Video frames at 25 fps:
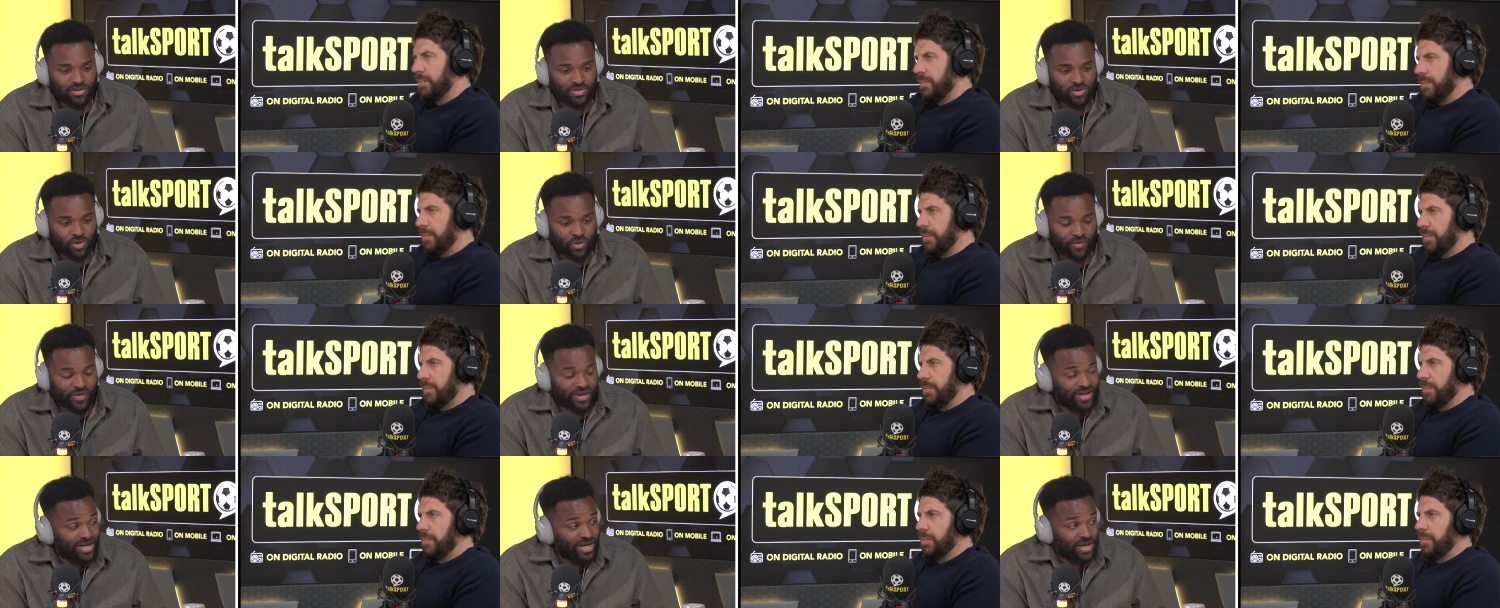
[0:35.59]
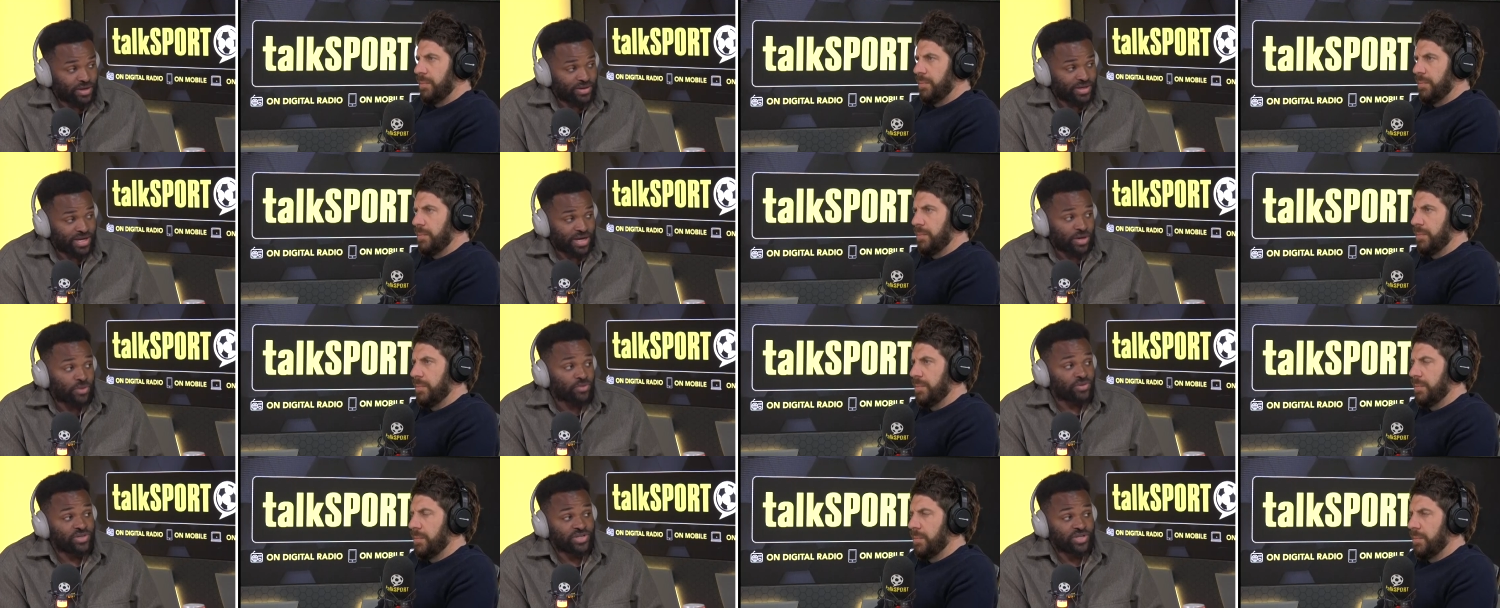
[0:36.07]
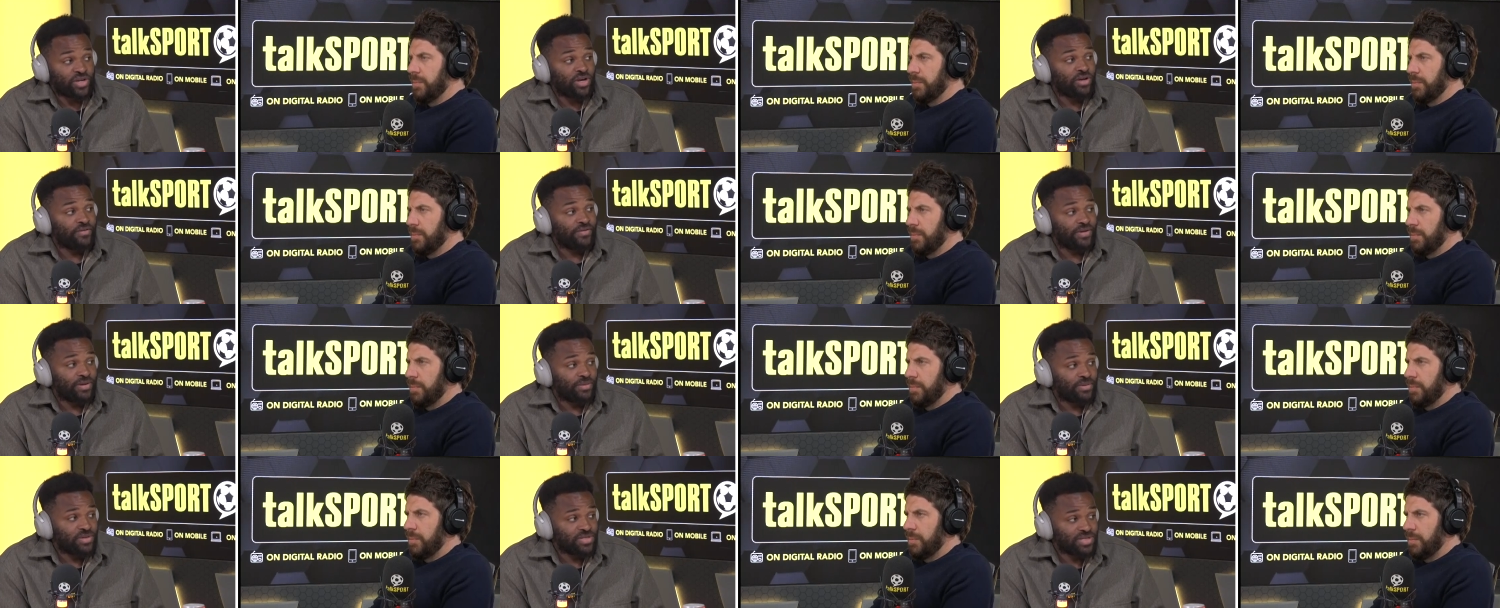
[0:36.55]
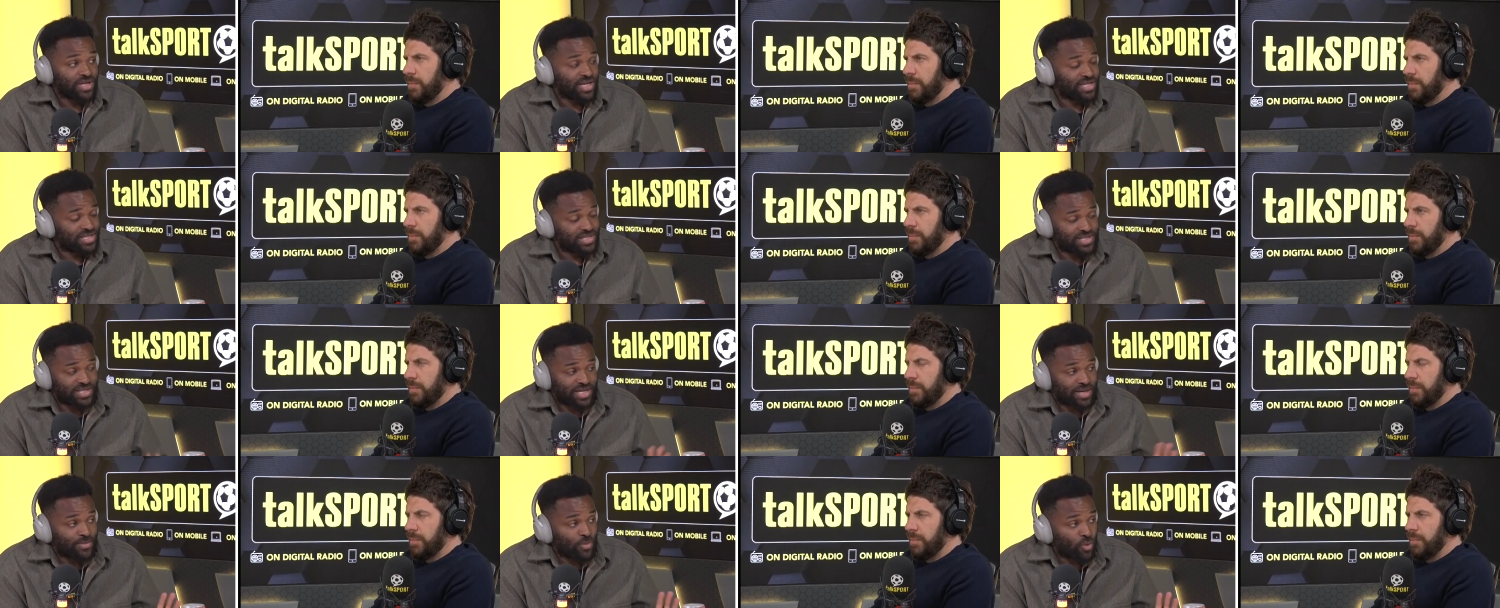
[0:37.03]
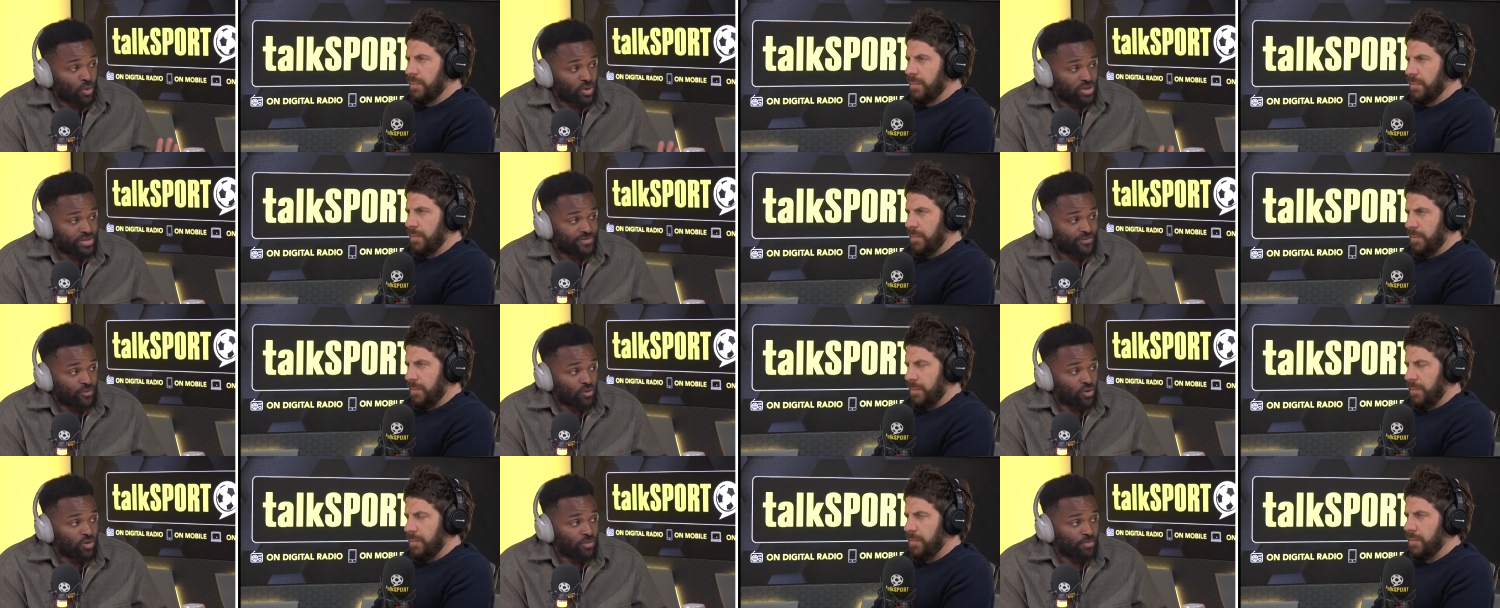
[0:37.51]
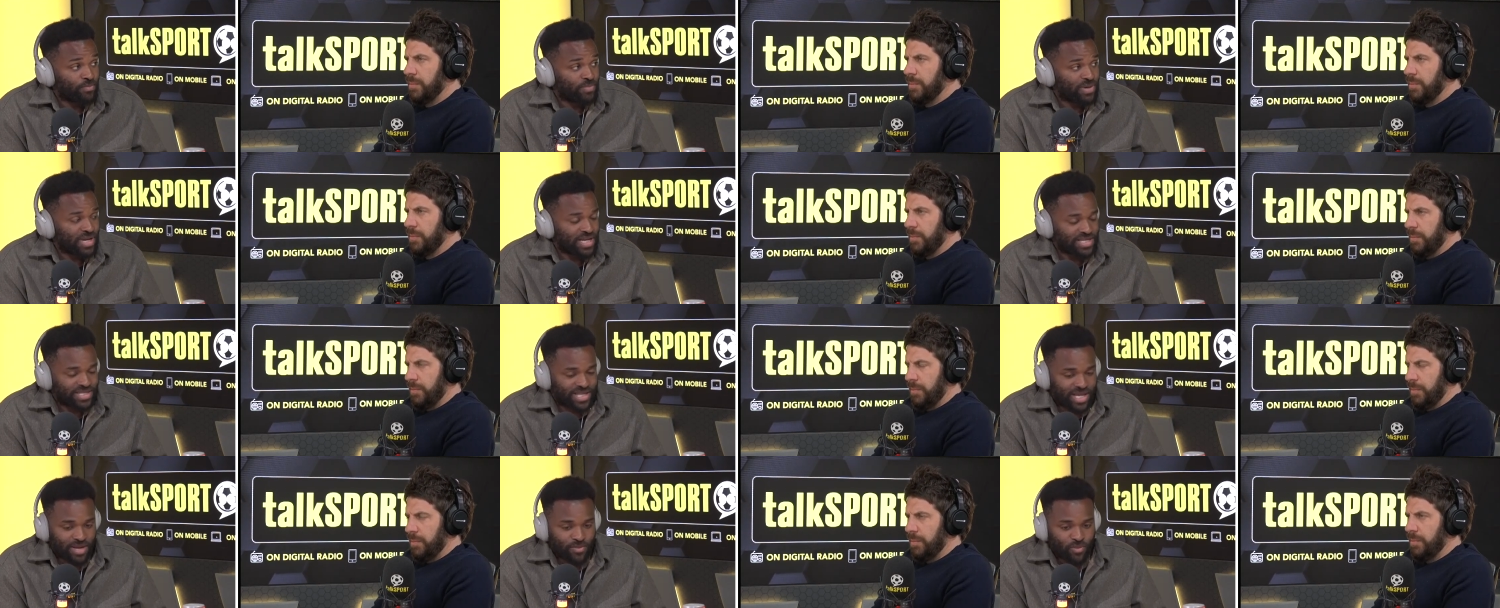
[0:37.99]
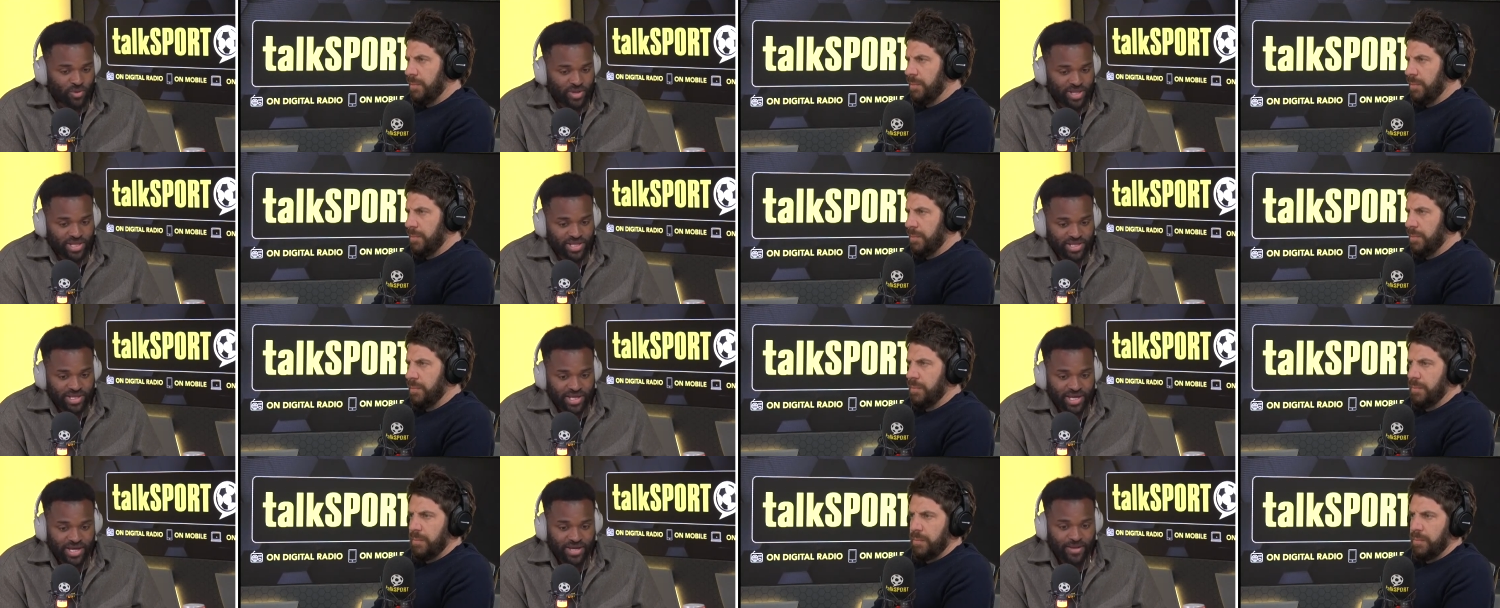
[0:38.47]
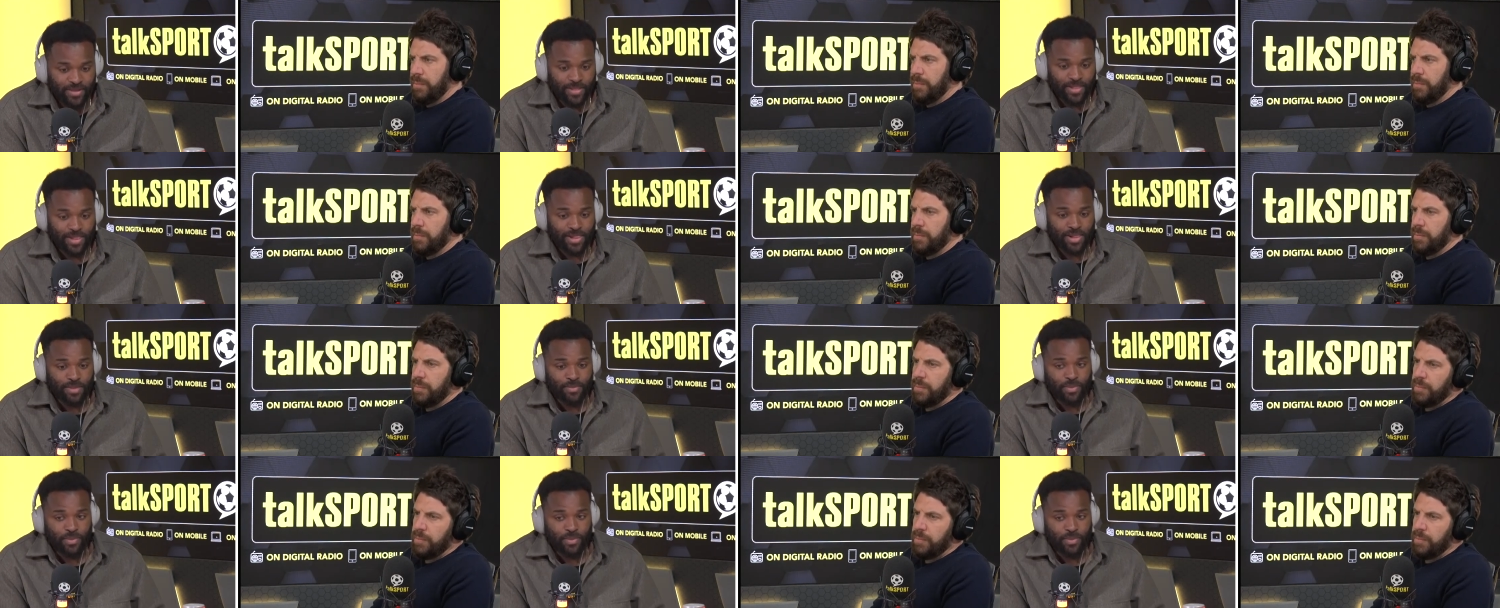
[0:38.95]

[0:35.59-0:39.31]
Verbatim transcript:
Speaker 1: not that they don't deserve it, because as I said, I'm always for players getting what they can get.